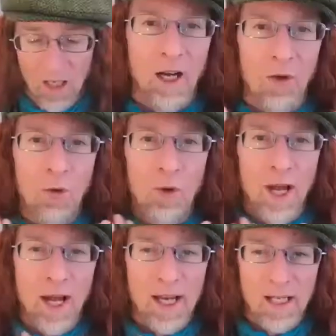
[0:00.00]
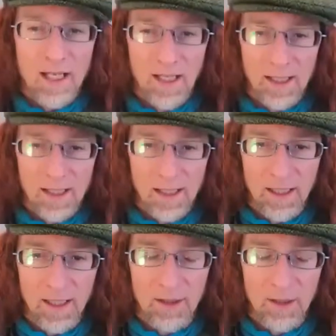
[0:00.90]
when I connected
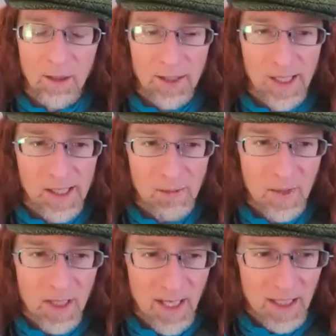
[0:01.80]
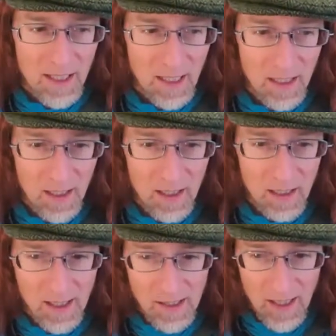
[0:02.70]
in, and as I'm connecting in,
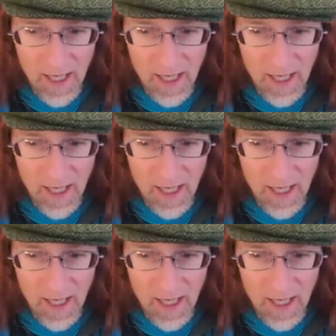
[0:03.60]
it's like